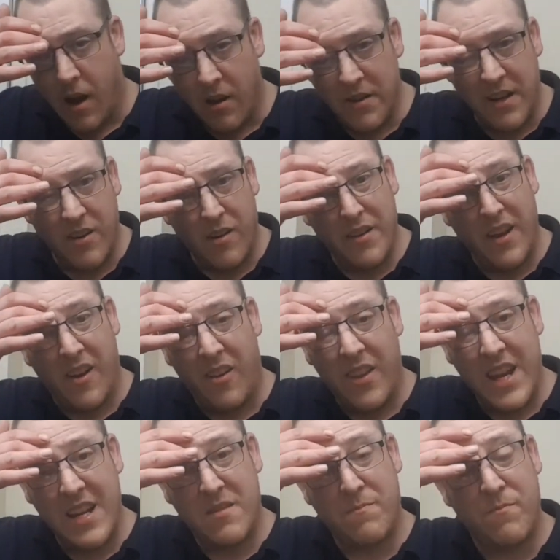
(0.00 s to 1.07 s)
or, you know, all
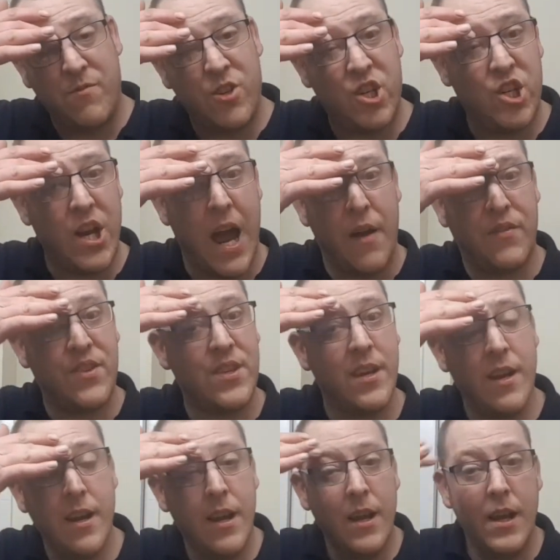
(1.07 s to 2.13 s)
these chefs